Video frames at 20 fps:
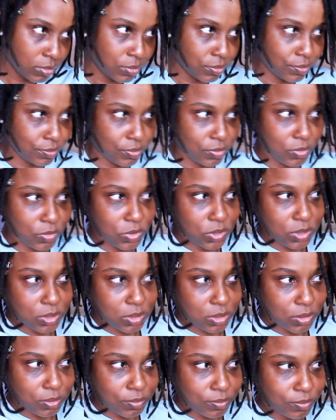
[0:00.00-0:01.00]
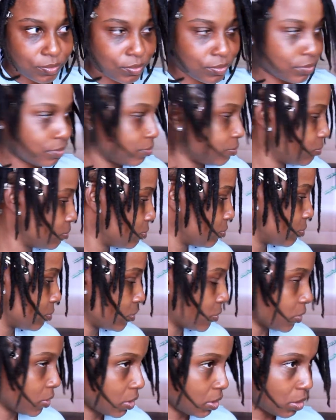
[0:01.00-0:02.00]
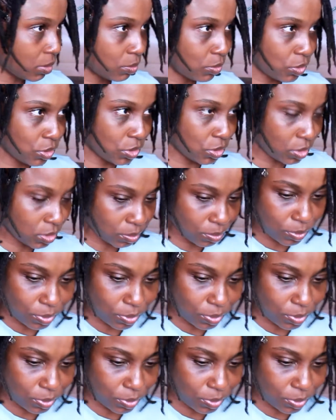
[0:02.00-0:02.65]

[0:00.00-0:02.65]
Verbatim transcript: Mm-hmm. Okay, let me just